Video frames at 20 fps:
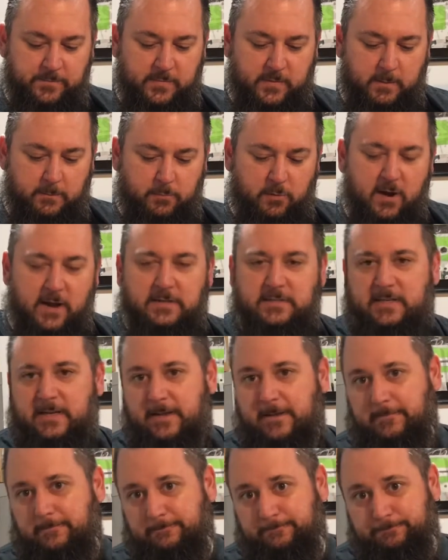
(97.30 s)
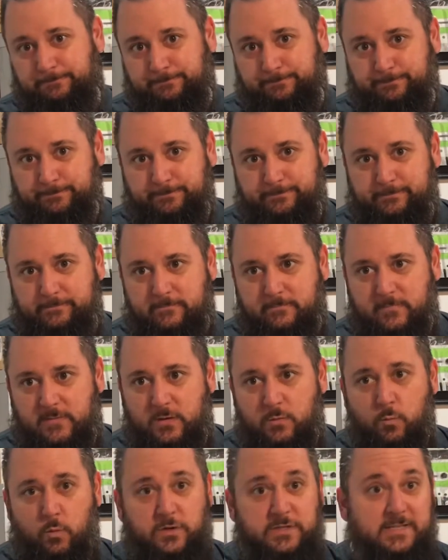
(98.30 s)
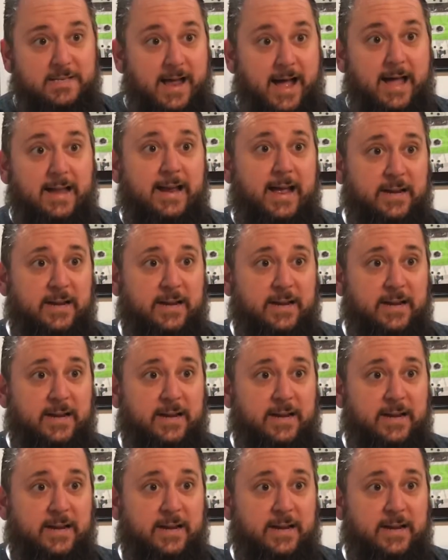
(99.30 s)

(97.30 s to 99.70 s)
pressing, was not